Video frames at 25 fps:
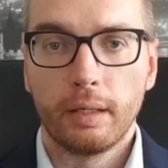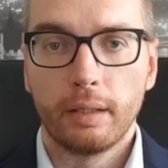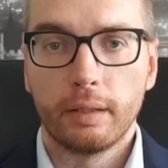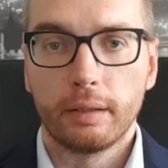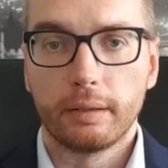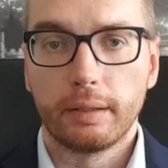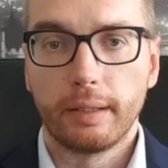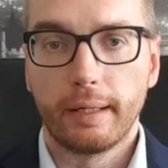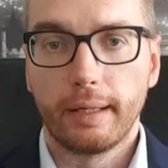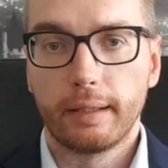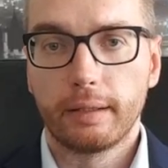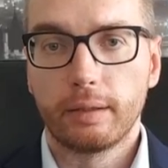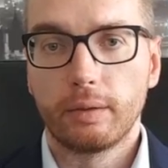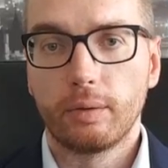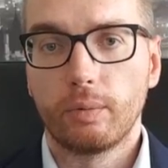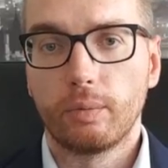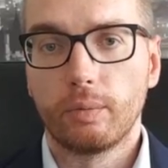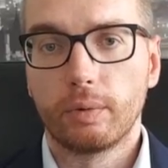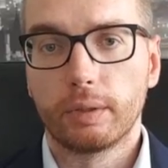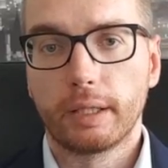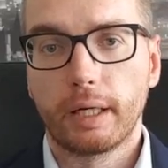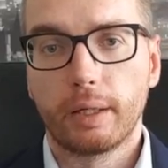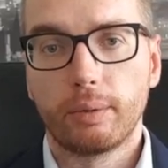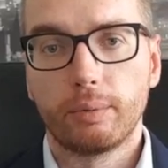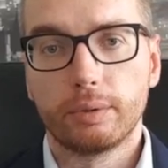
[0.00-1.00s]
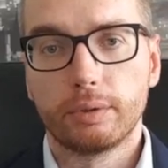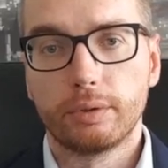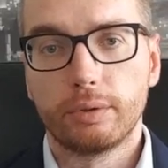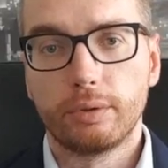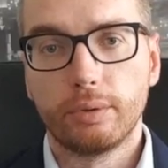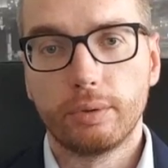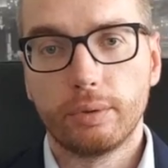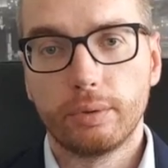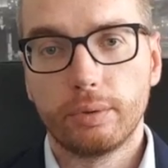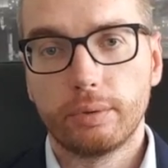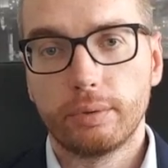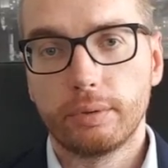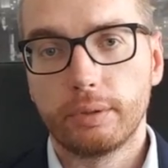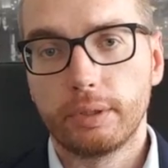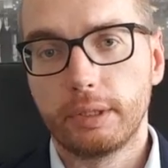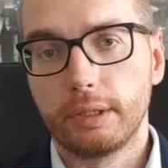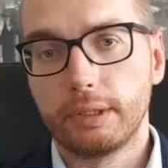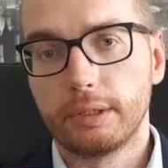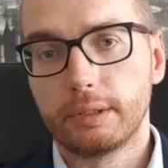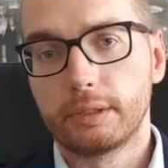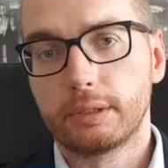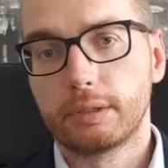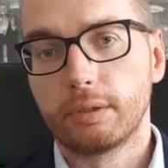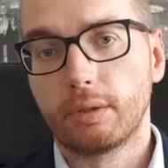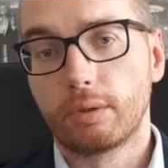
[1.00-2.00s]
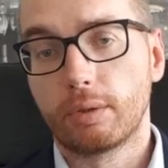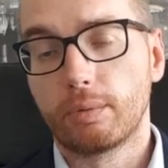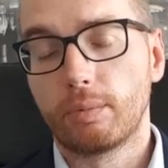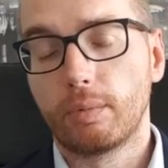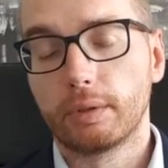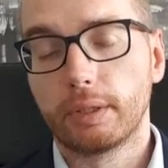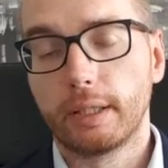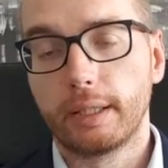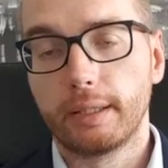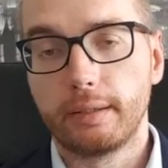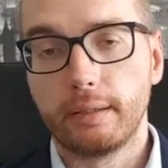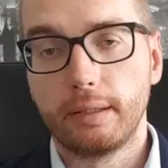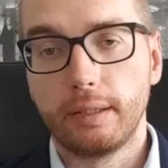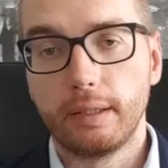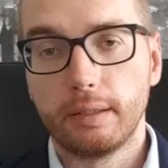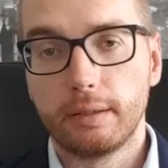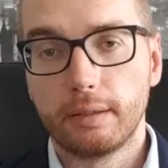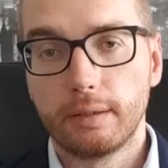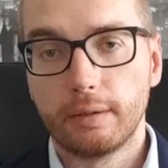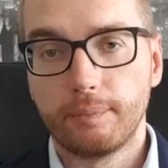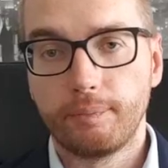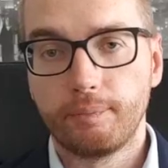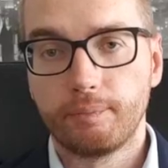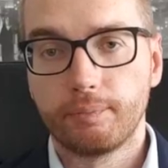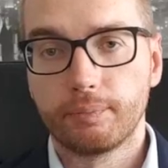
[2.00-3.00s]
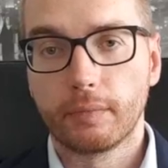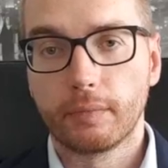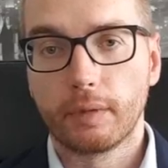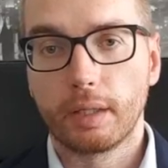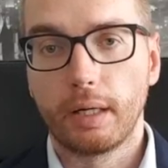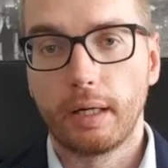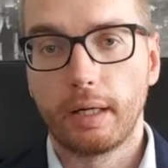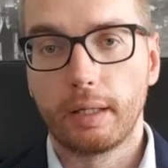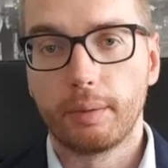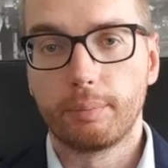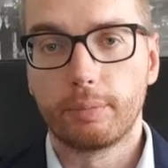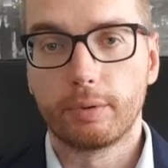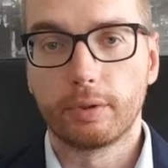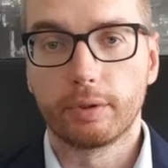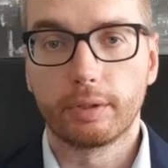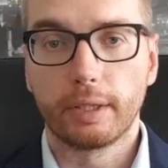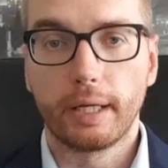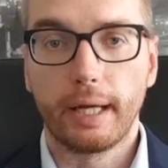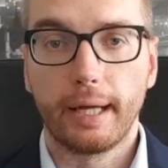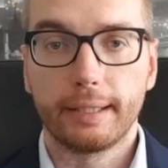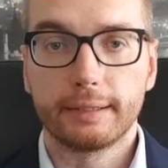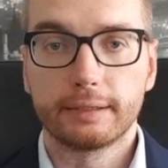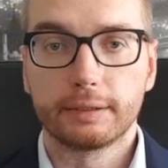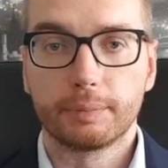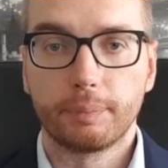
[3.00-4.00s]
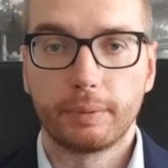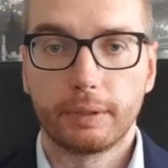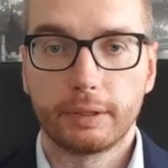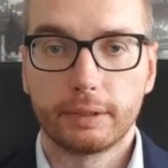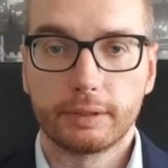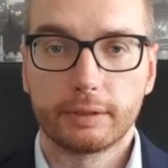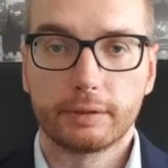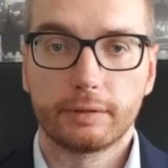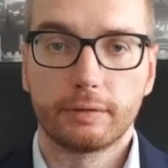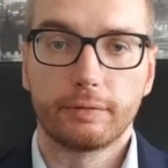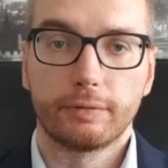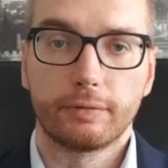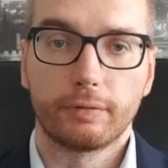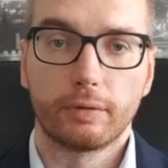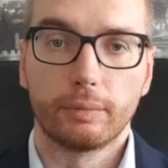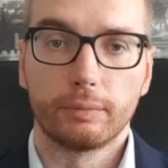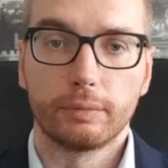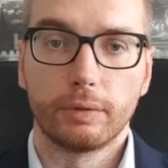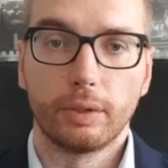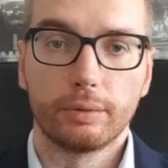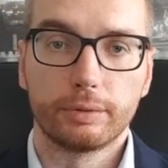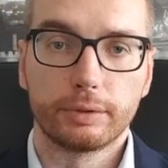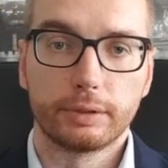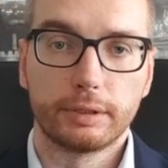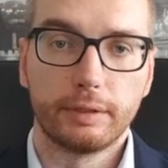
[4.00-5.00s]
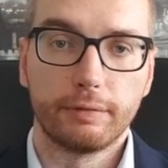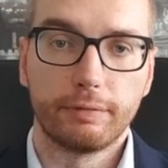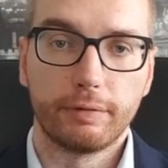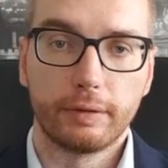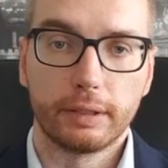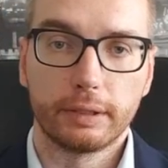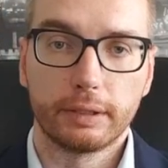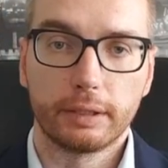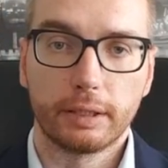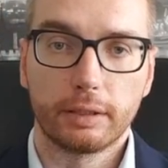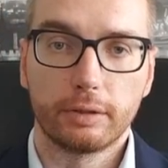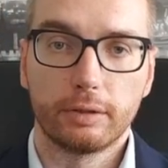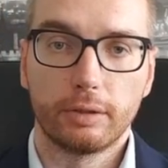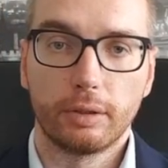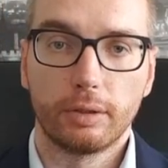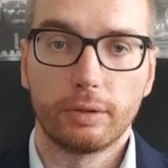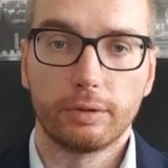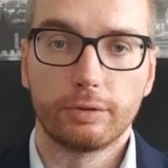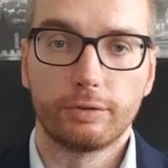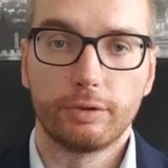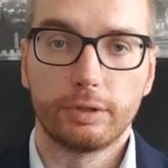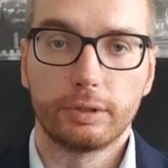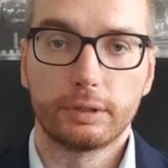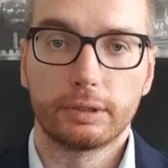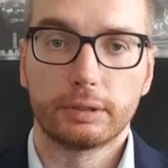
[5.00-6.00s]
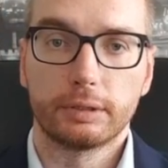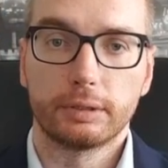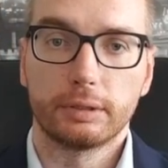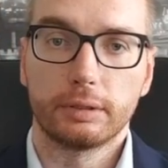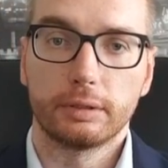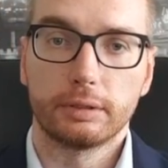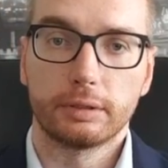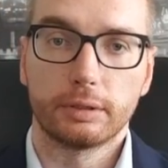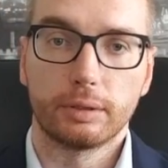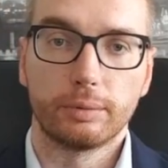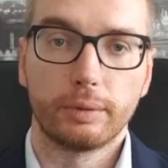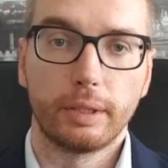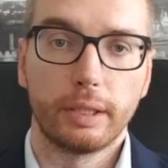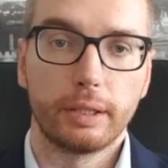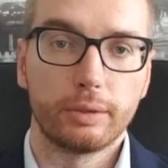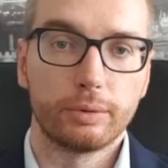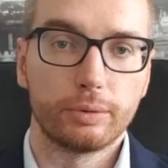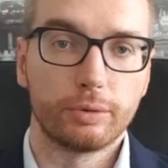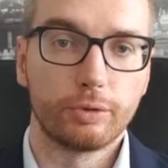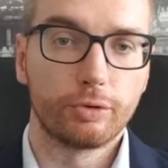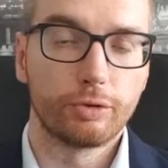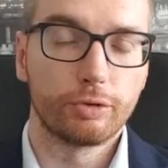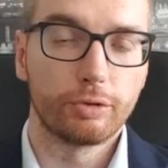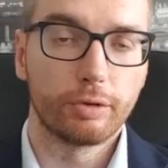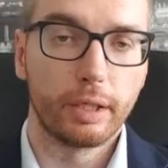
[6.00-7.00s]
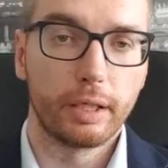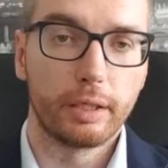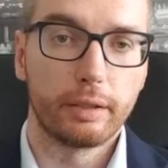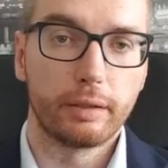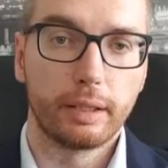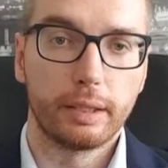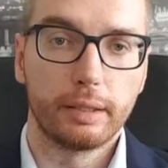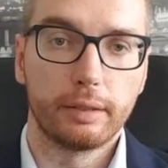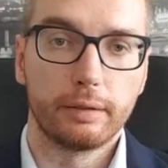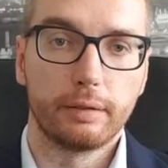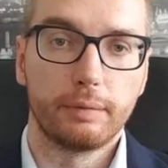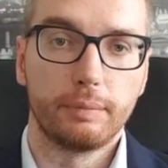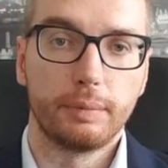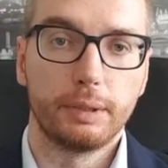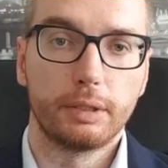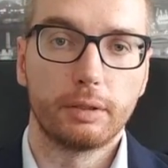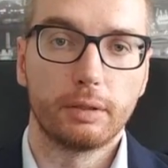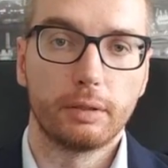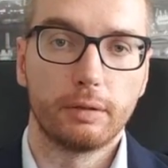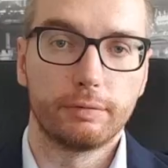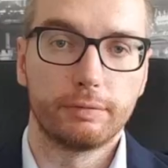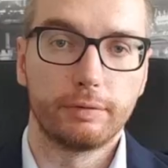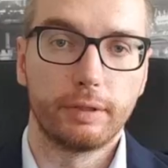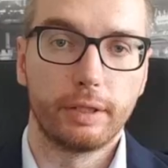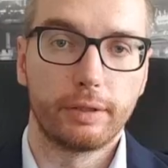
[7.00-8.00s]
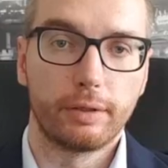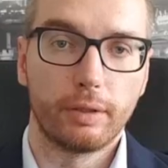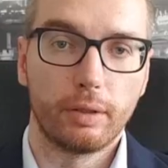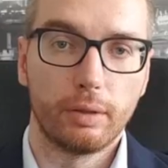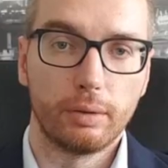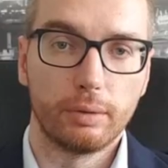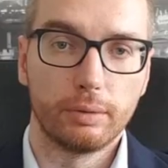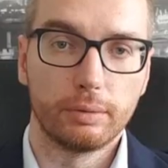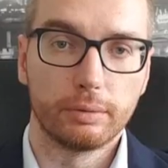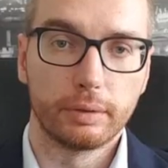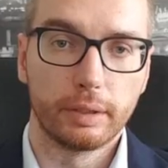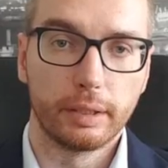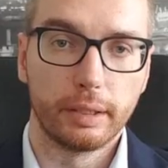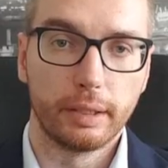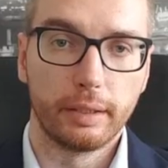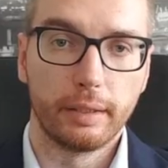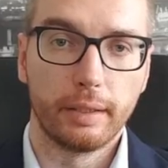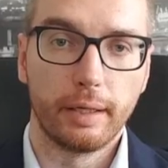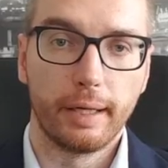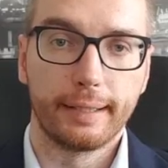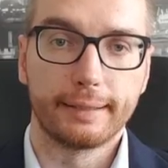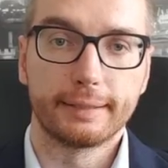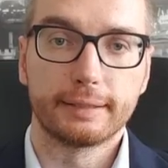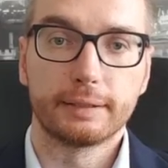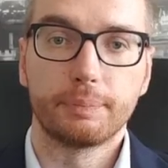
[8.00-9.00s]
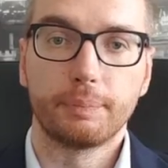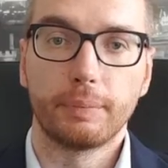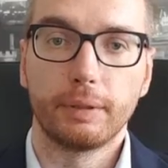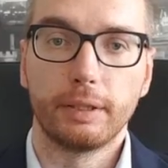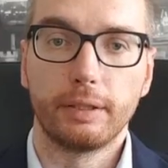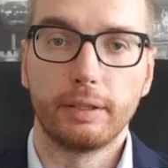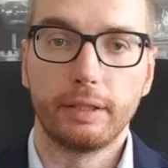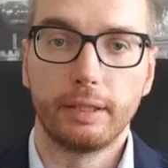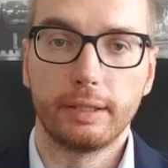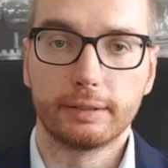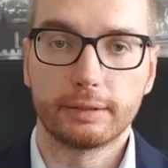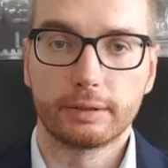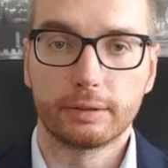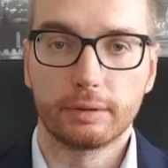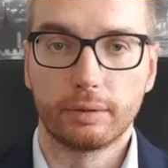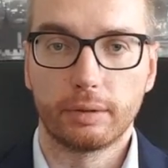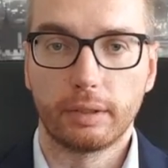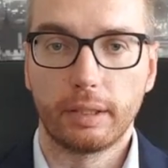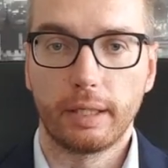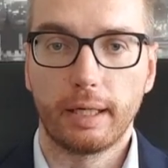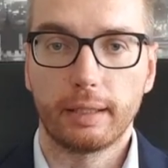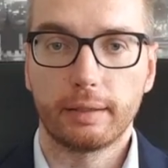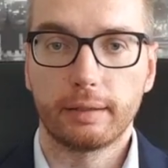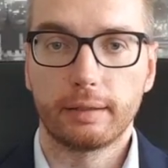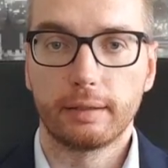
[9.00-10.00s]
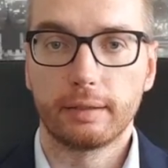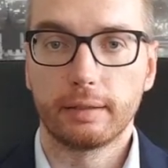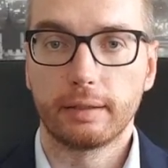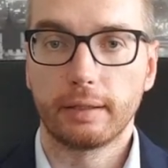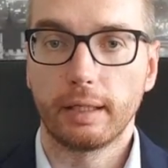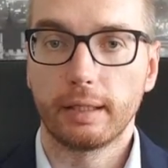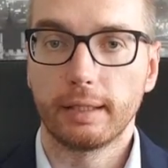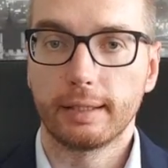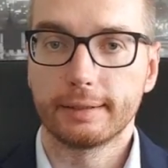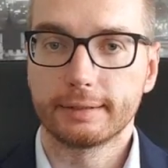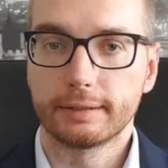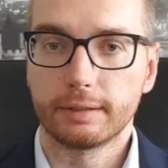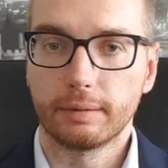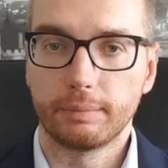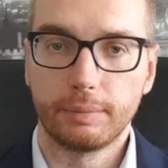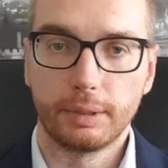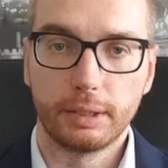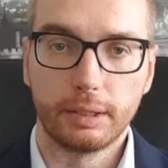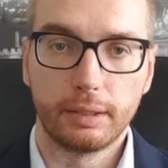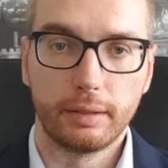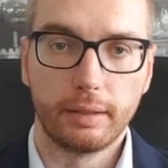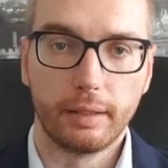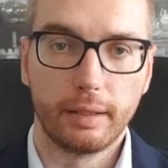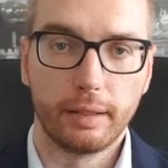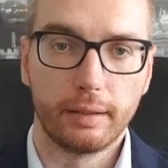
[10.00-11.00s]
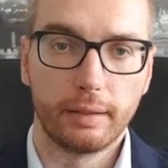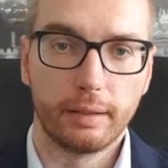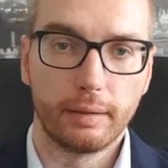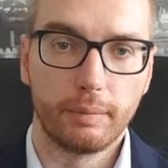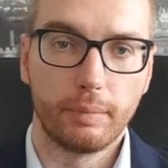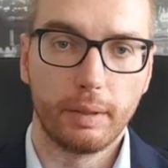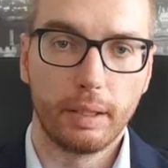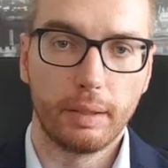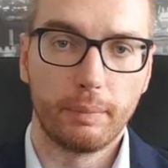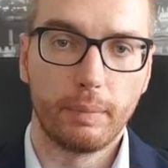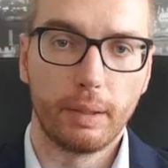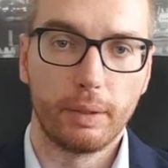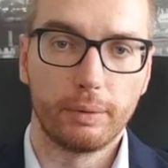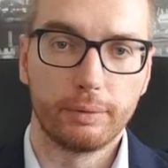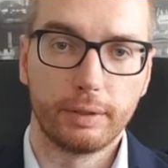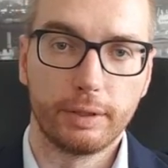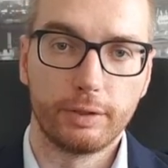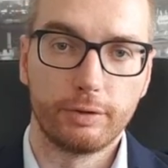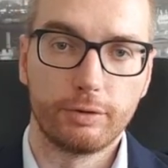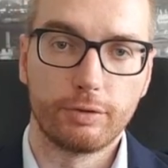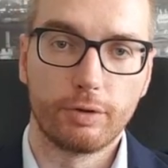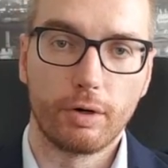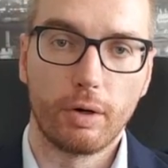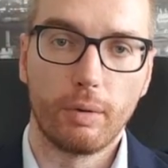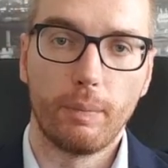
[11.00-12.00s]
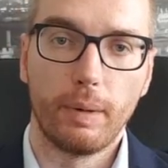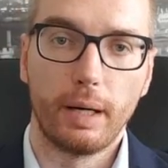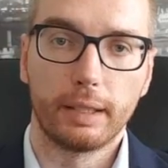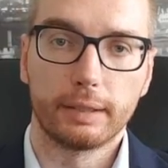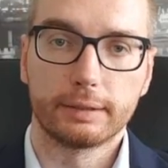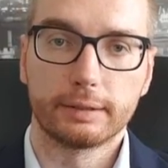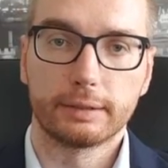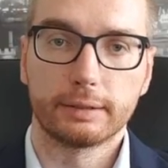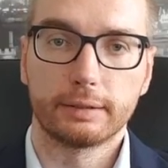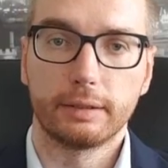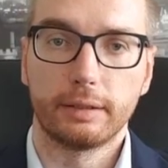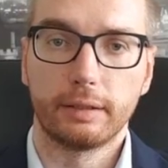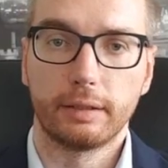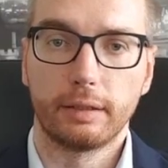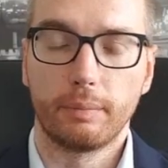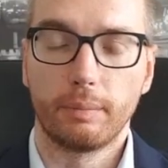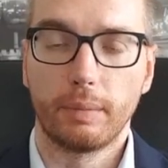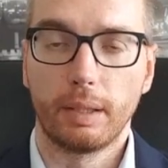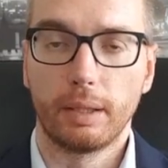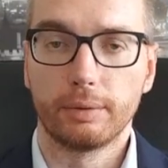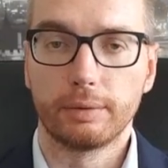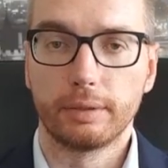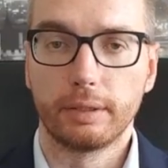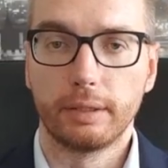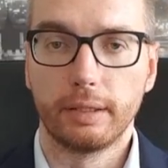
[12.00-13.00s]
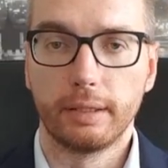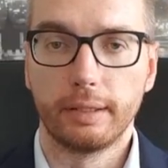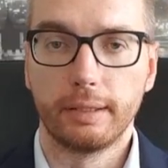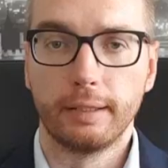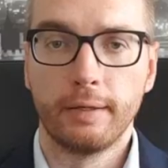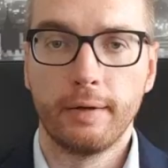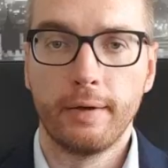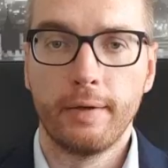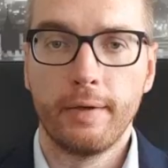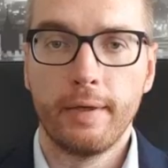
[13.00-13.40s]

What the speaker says: Then what I would do is, or what I did, I brought experts from those different technologies so they could share a little bit of their own experience on that and tell us a bit about the drawbacks and about the